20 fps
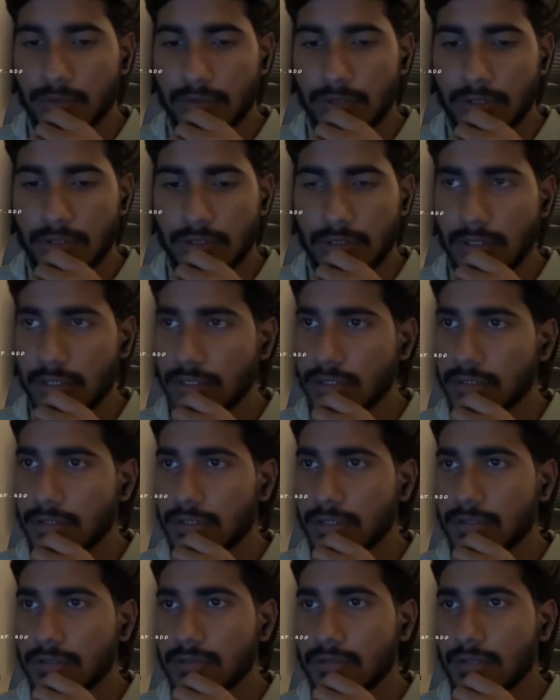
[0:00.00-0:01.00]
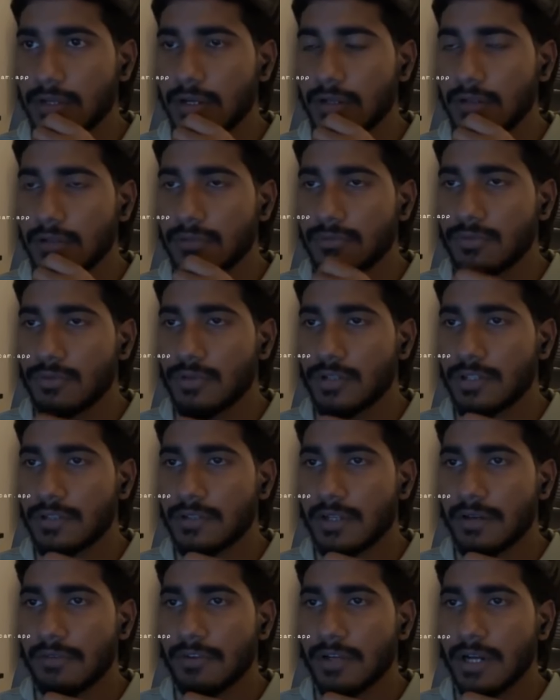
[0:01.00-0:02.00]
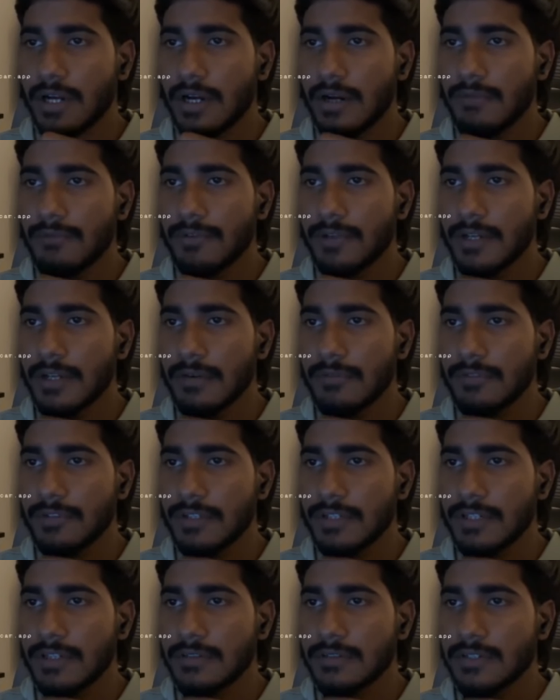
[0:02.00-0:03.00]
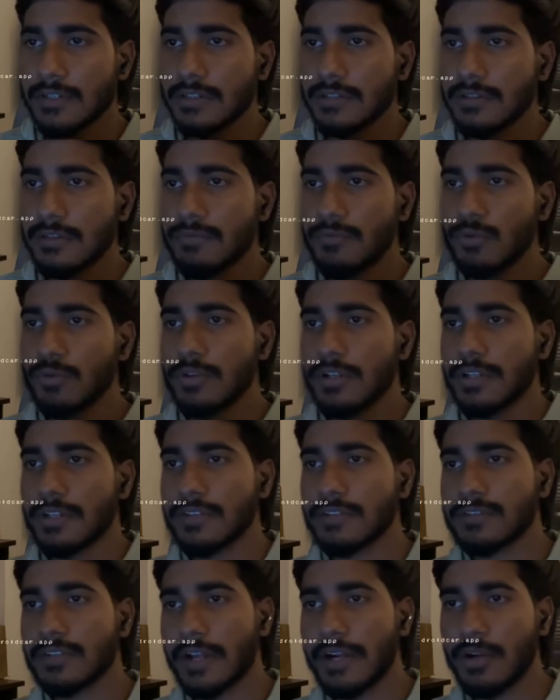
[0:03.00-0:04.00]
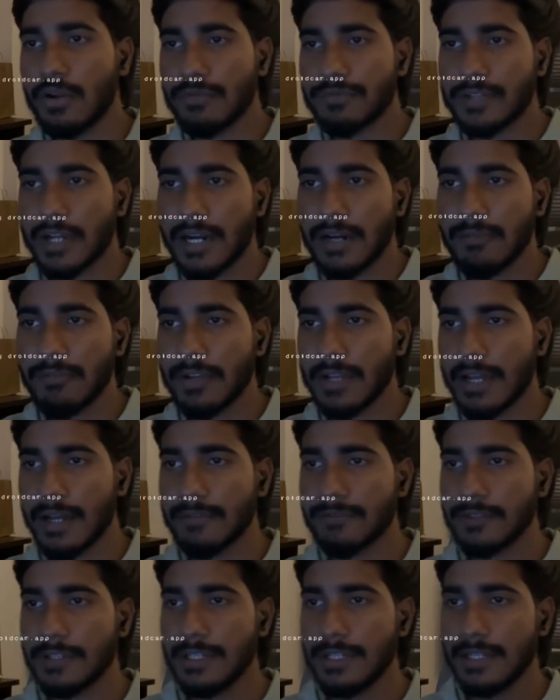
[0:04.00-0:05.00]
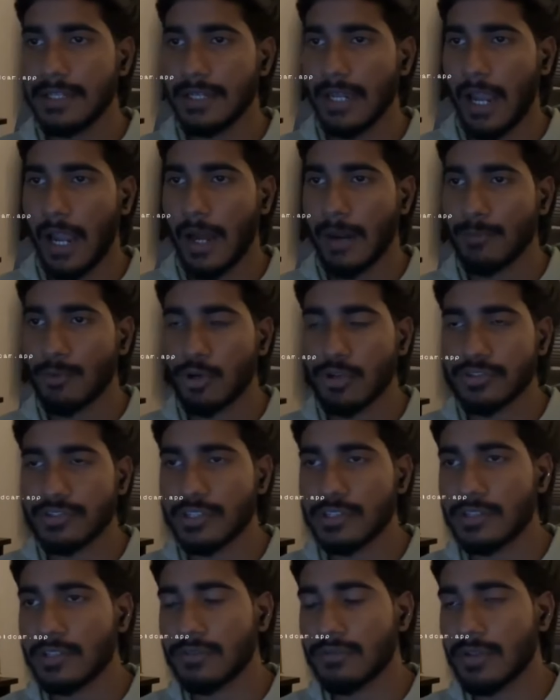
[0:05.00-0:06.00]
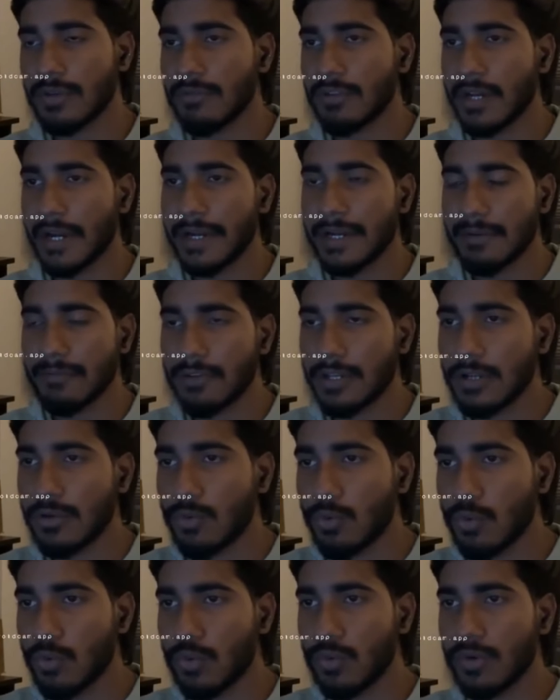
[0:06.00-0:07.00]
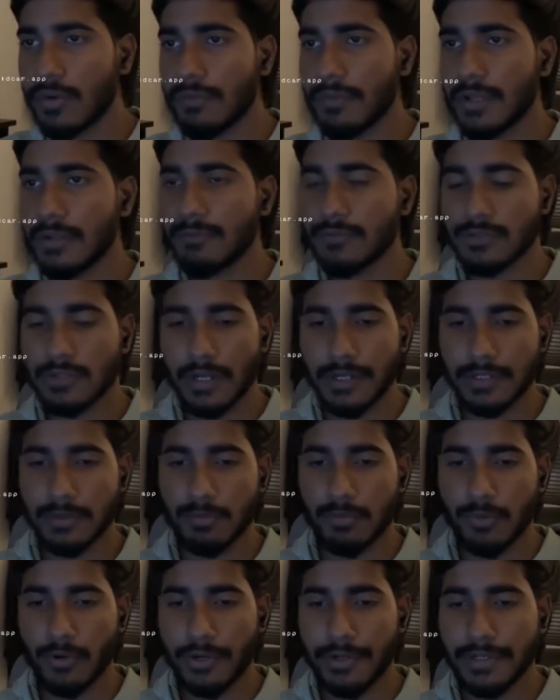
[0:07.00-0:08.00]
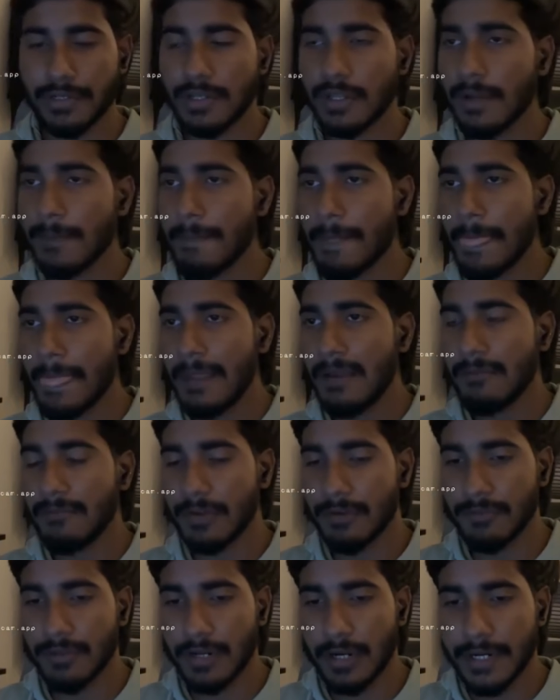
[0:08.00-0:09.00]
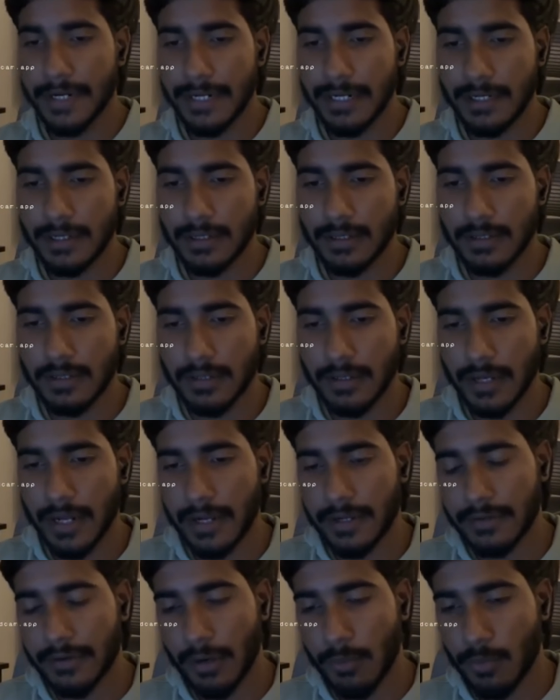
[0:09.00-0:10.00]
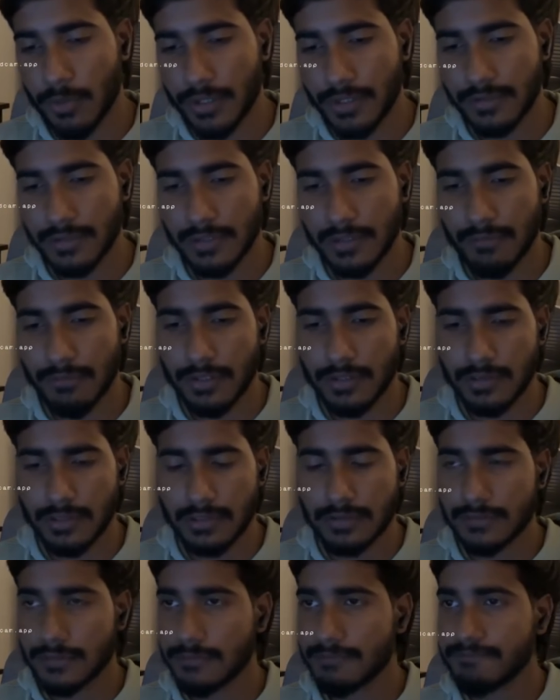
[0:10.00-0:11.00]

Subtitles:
see the other things at the folder that we have. We have the src folder. Inside of that, we have the app.jsx where we write every code, where it's right the point, where we write React routers and everything.